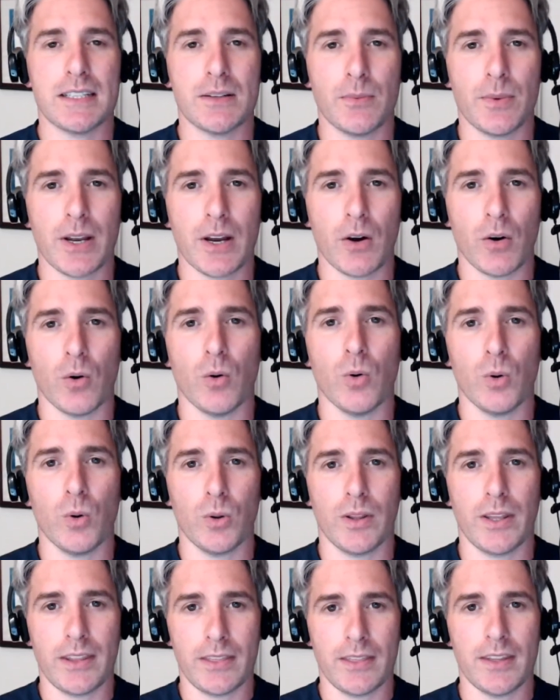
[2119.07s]
we are
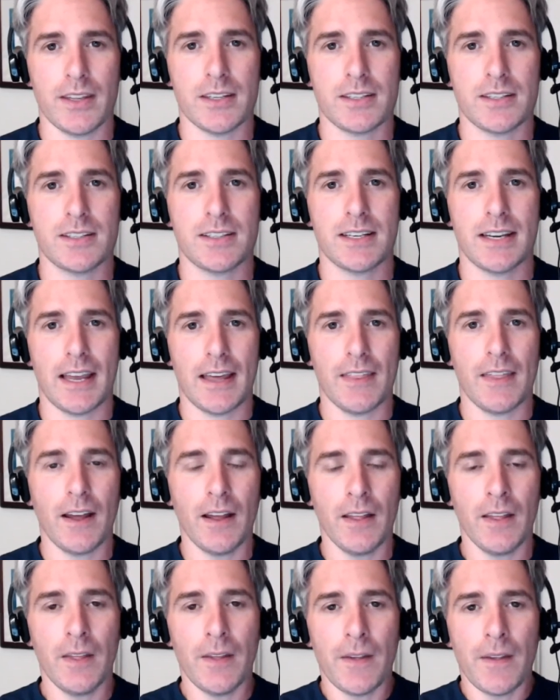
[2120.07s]
all in this together.